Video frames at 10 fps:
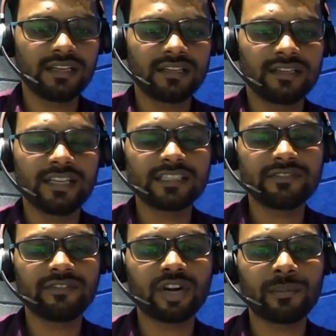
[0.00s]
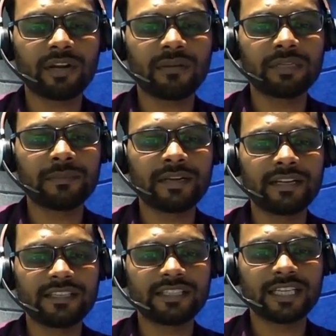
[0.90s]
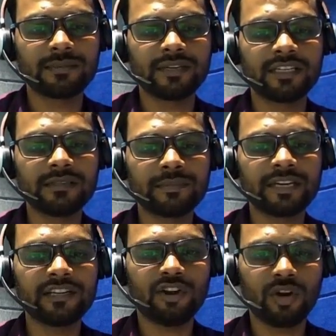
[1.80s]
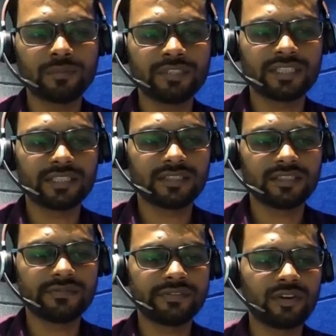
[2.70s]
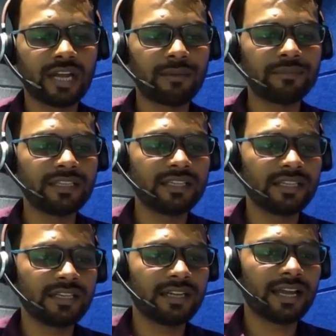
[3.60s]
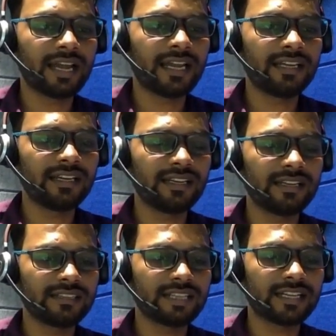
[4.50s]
Next format of the print statement is print object. If you have the L, that